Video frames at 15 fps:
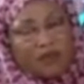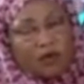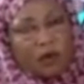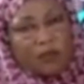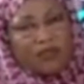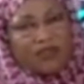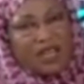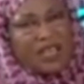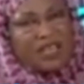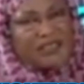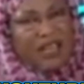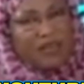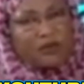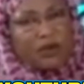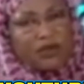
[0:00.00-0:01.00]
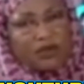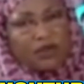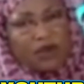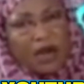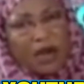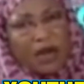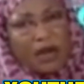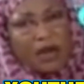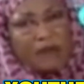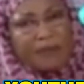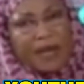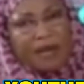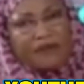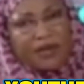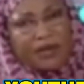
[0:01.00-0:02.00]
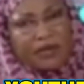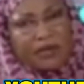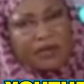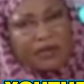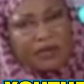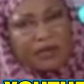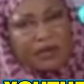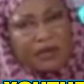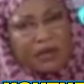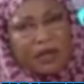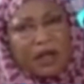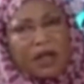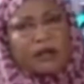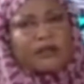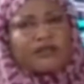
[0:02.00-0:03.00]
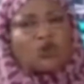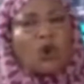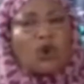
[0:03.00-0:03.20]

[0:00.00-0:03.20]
Commission. Is that what you call a benefit? So